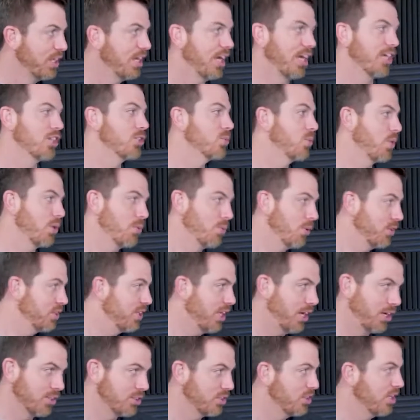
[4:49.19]
and a
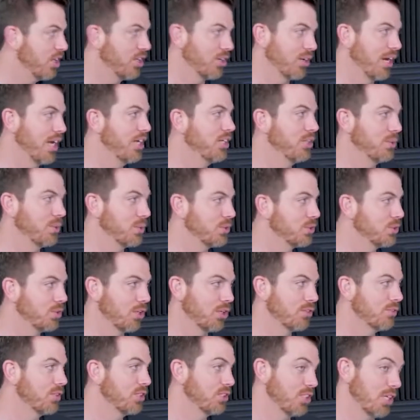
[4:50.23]
$21,000 annual
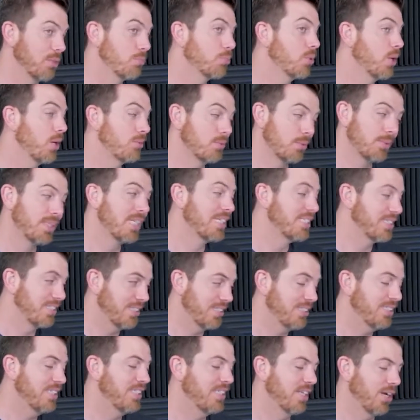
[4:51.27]
service and probably a
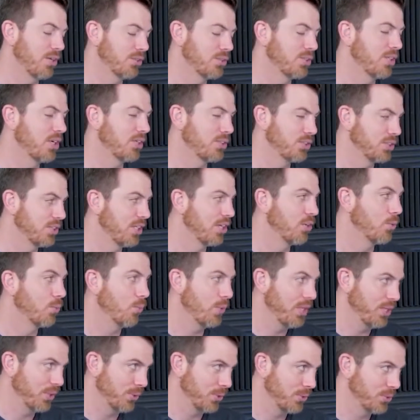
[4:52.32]
$60,000 set of
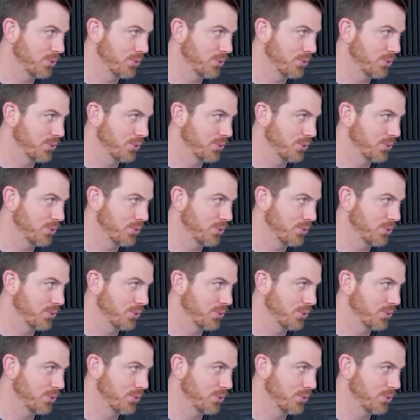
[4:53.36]
wheels.